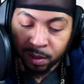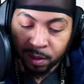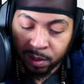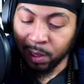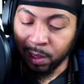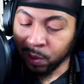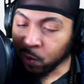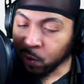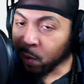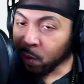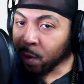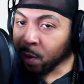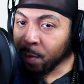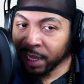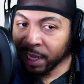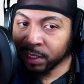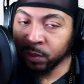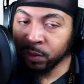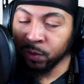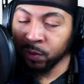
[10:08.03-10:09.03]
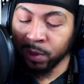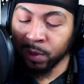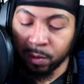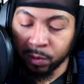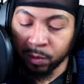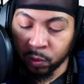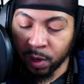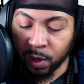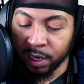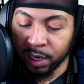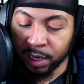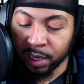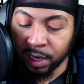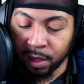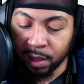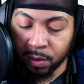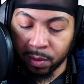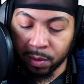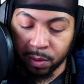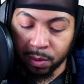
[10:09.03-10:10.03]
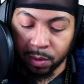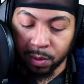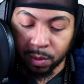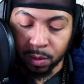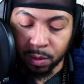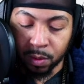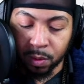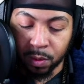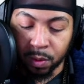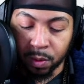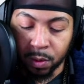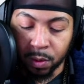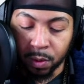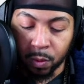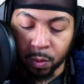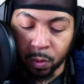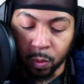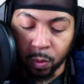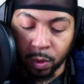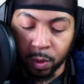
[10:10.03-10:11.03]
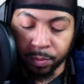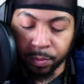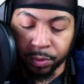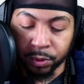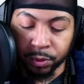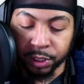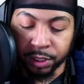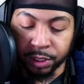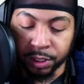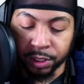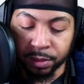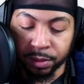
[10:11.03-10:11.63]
going back to what I was writing down, 1%,